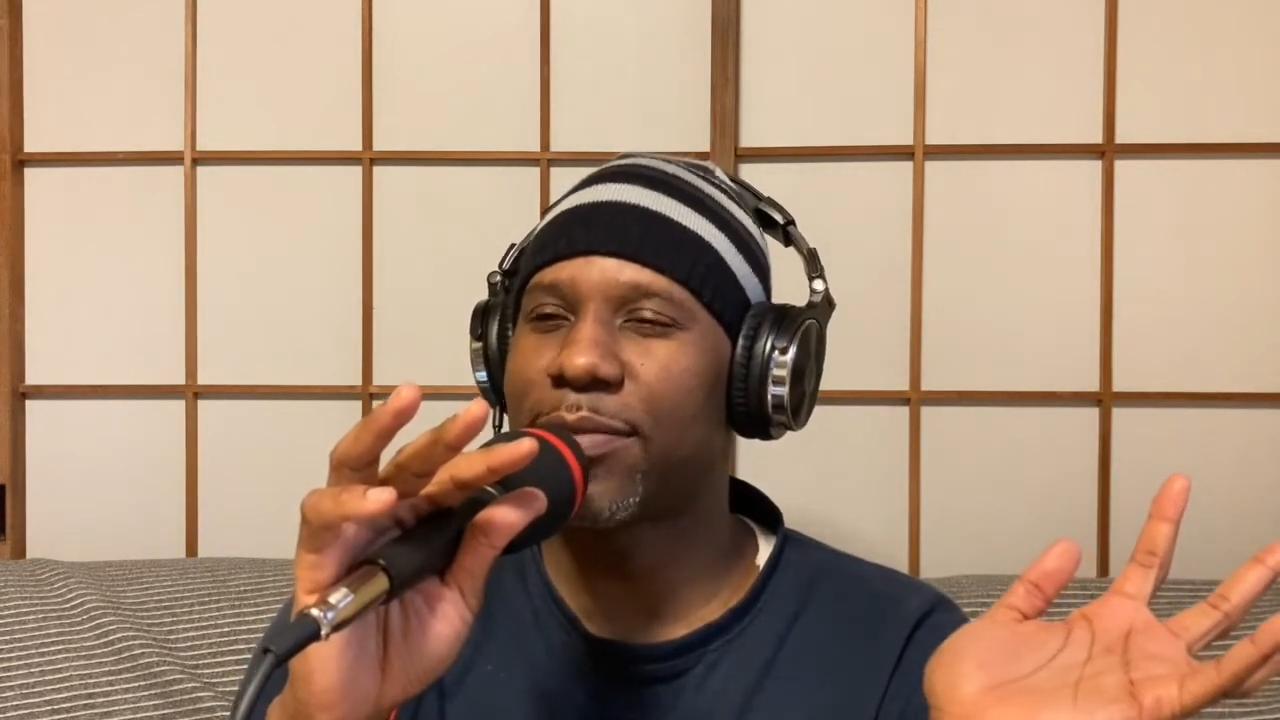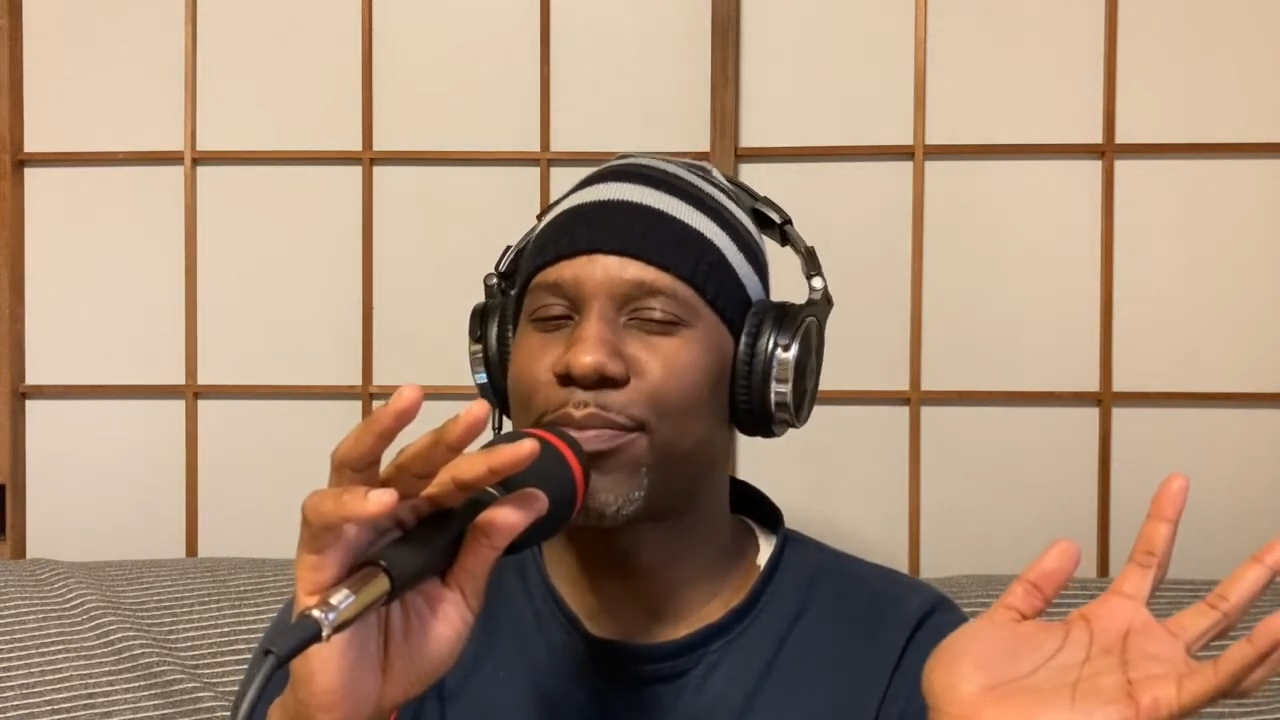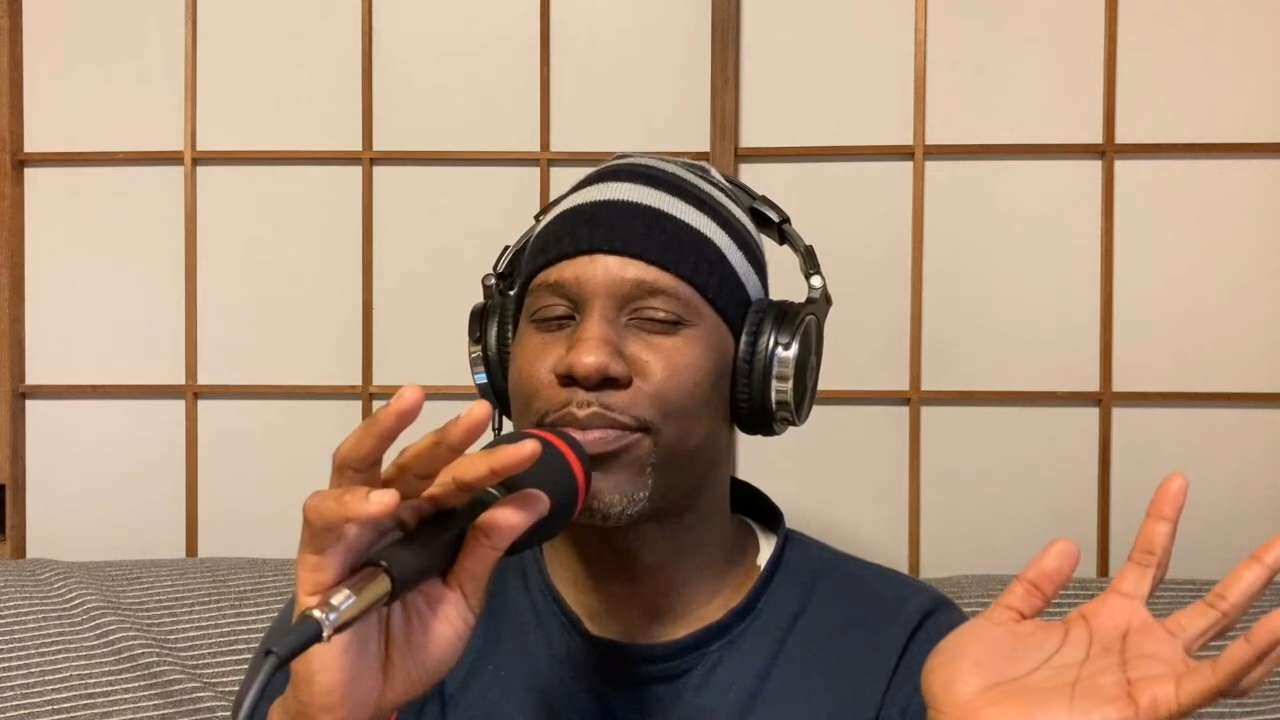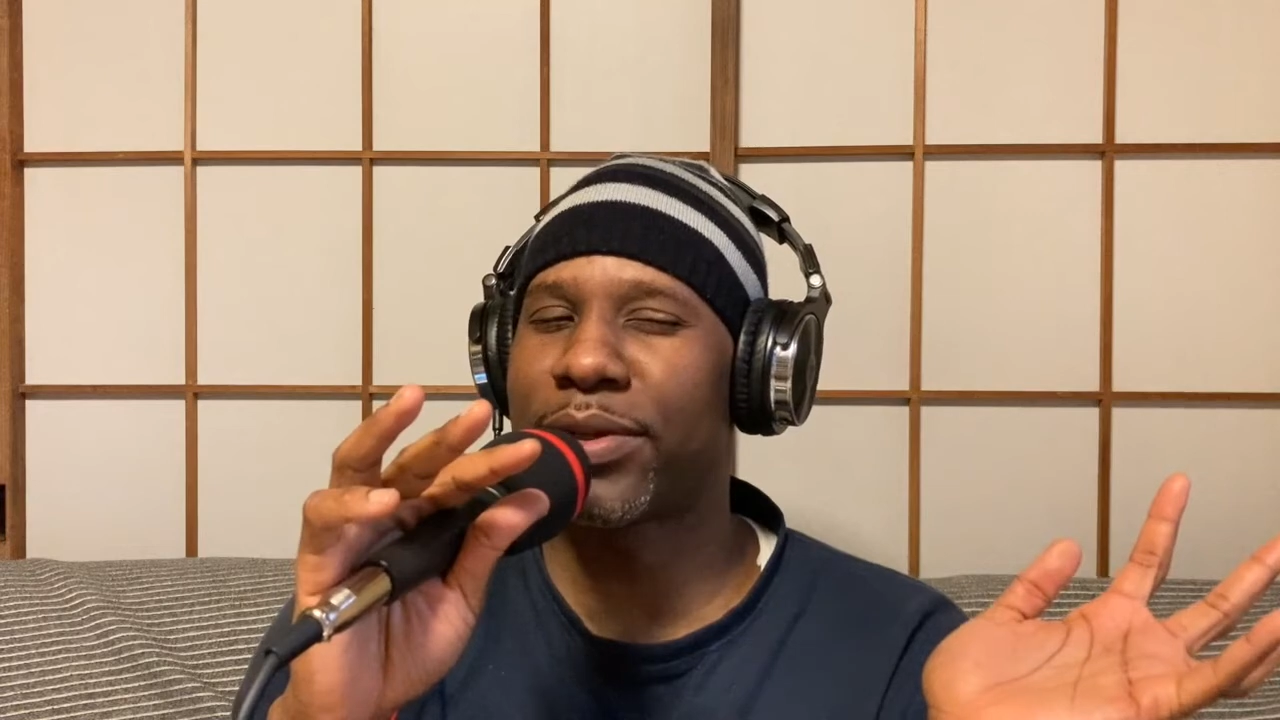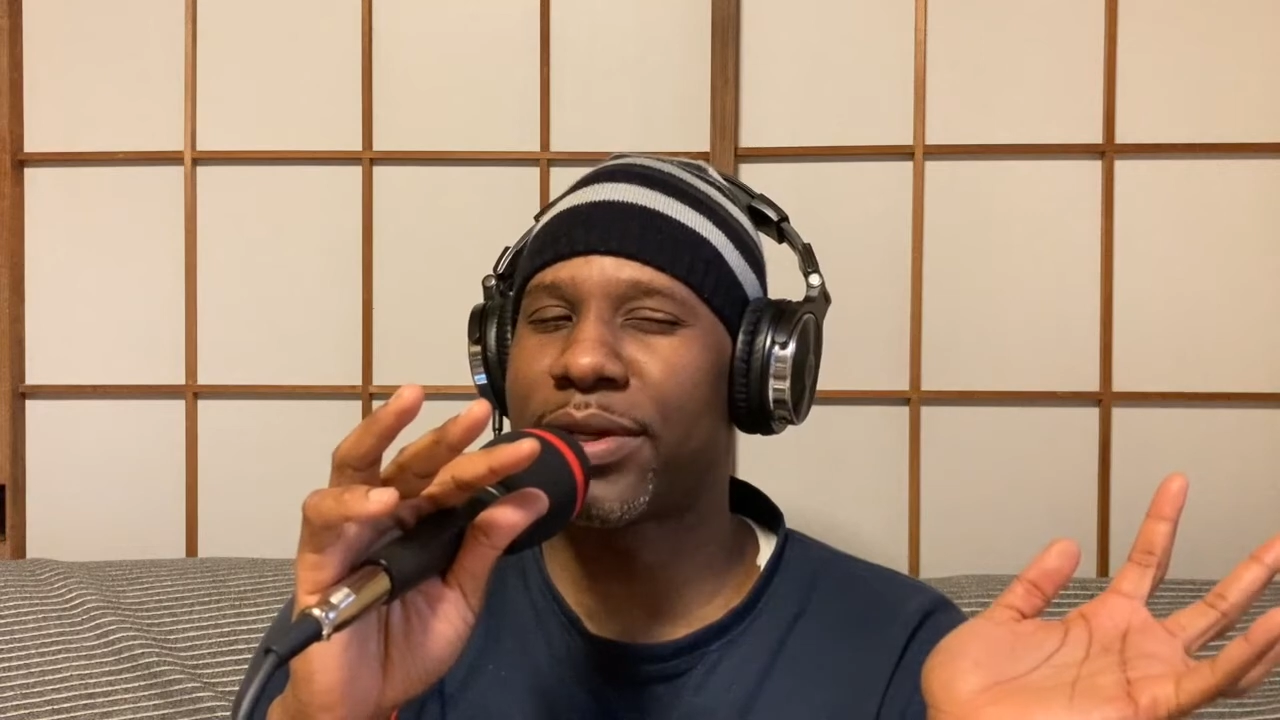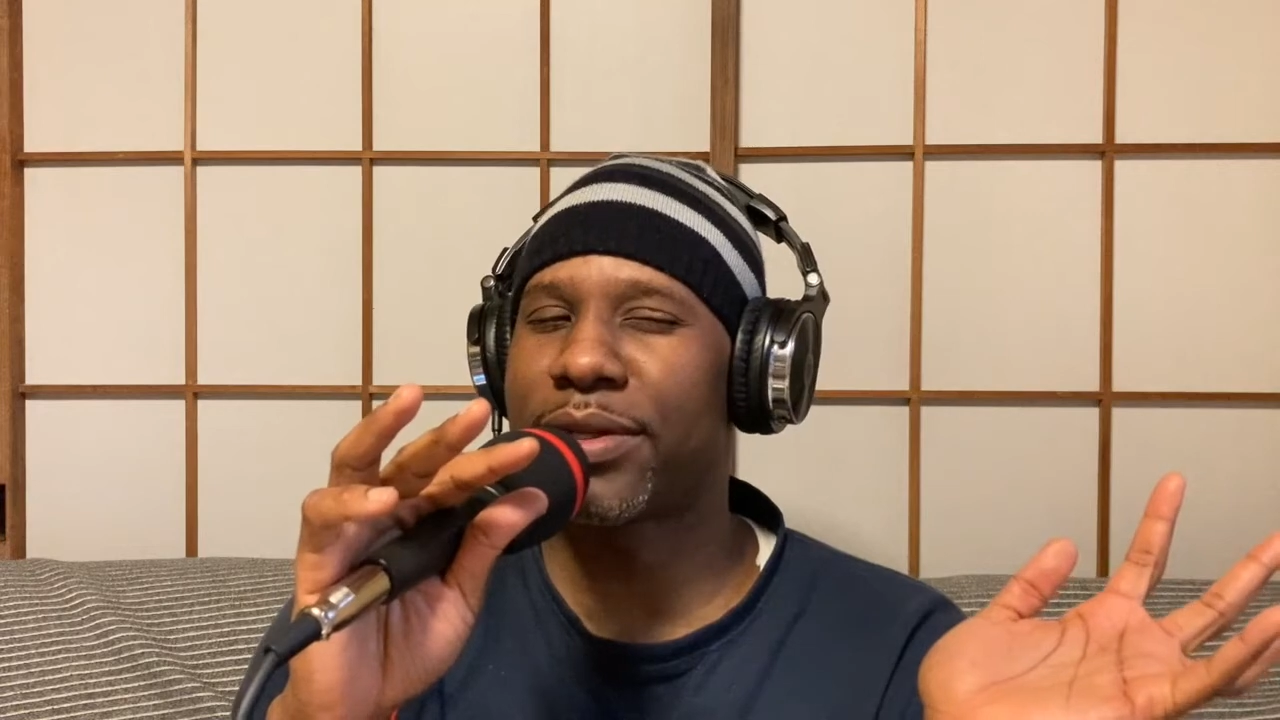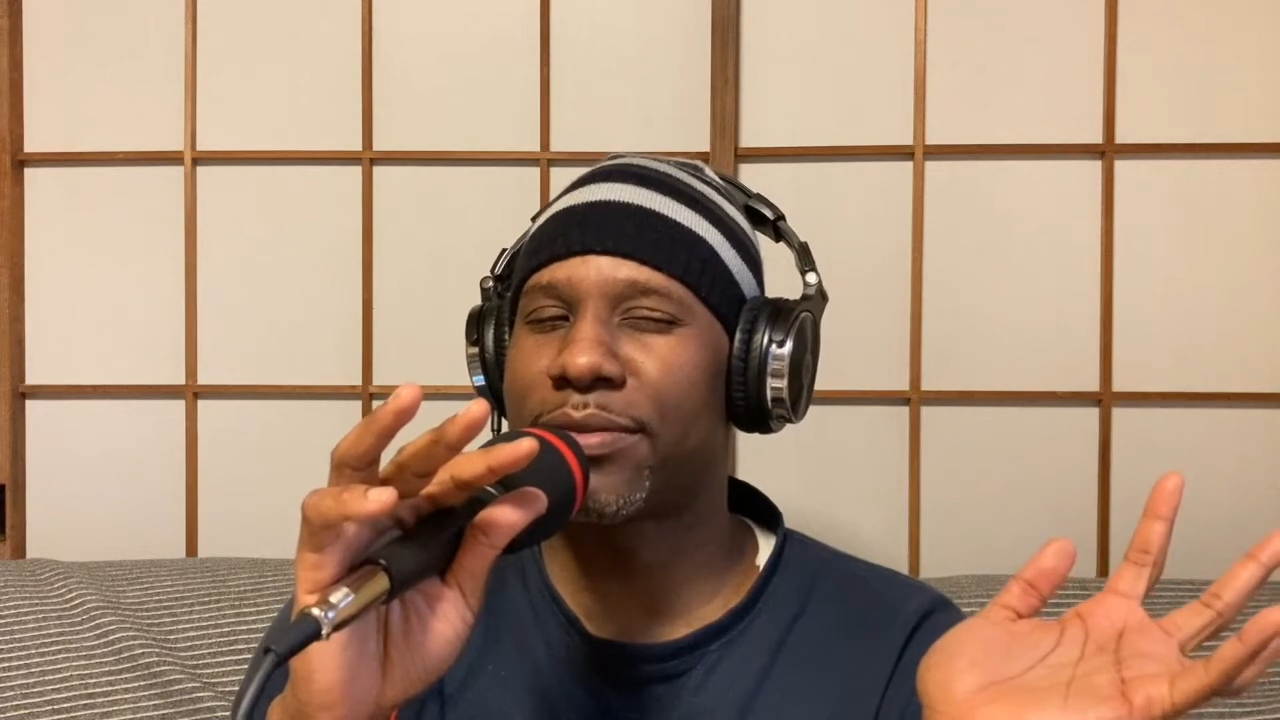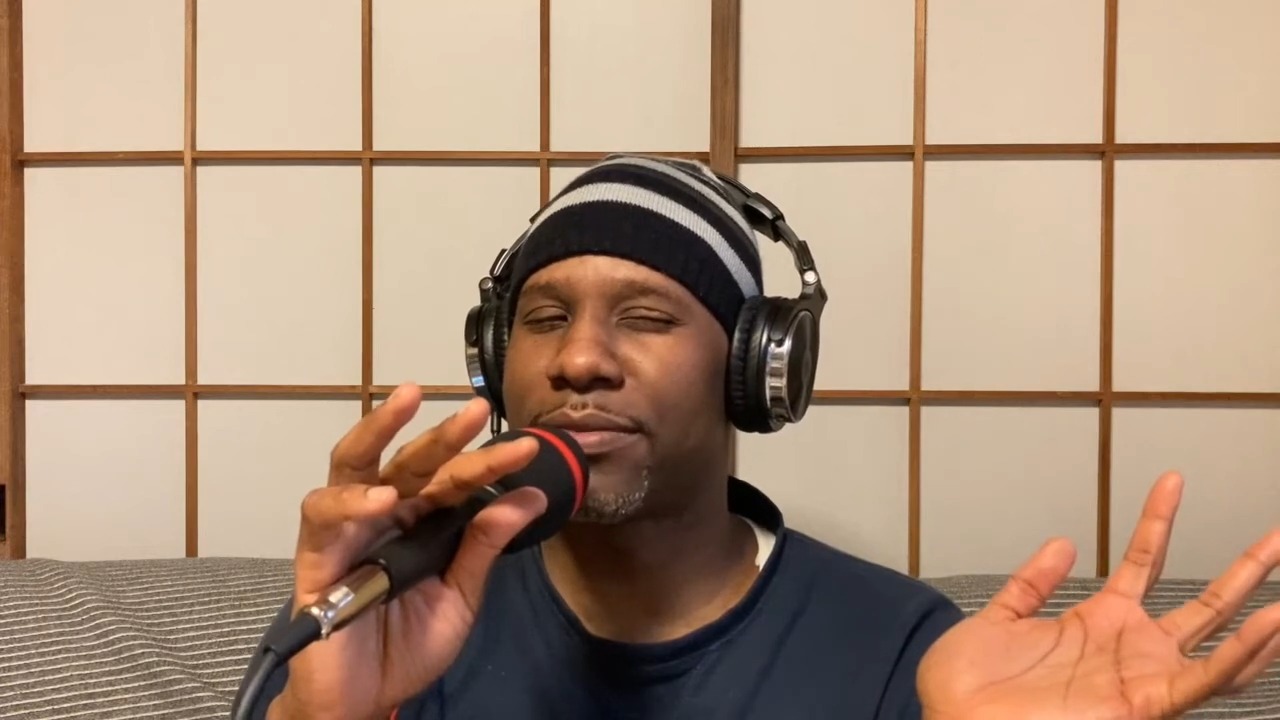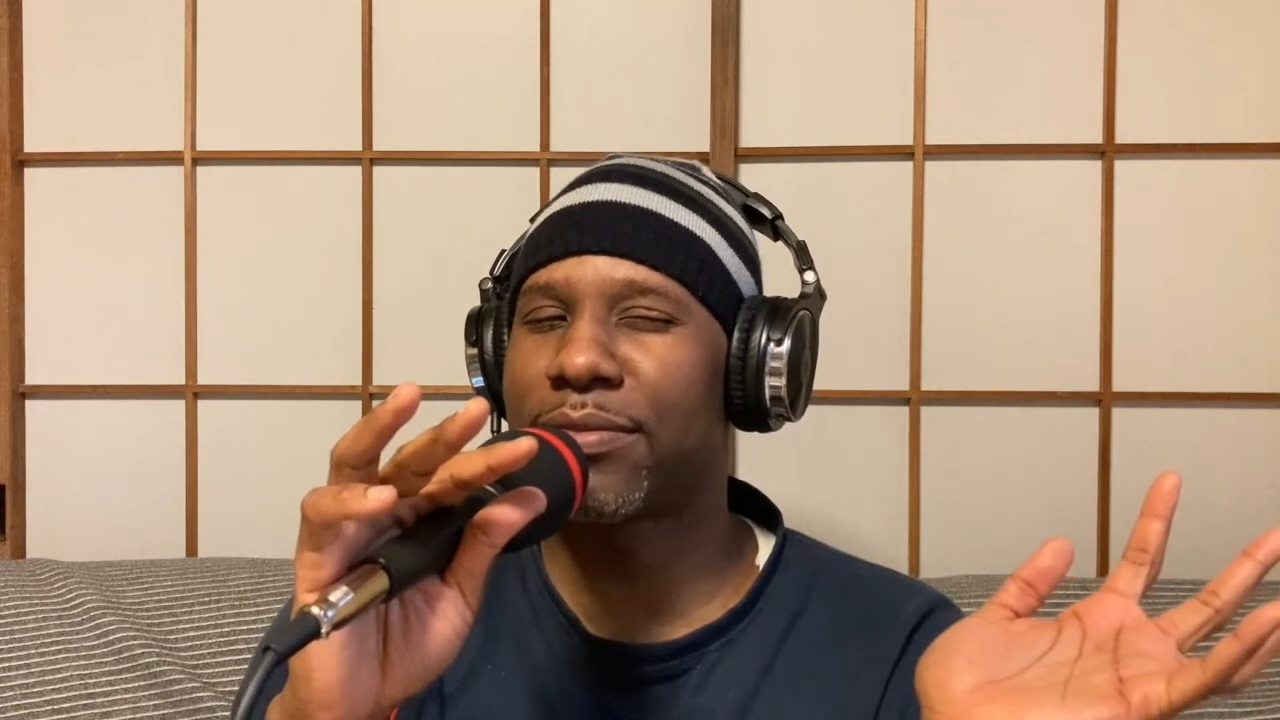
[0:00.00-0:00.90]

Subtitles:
But